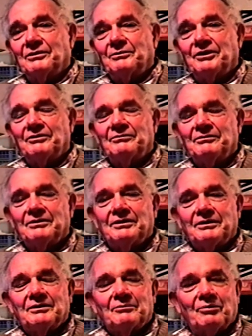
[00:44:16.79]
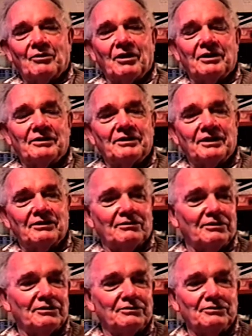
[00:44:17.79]
I mean, prior to that
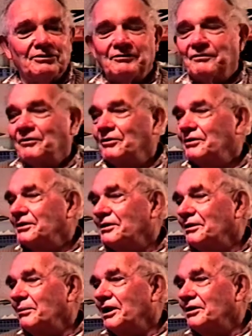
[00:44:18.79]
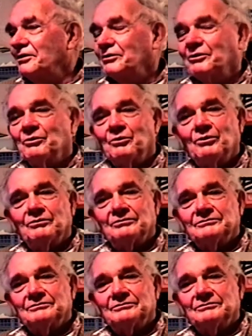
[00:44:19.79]
I knew very little about it at all.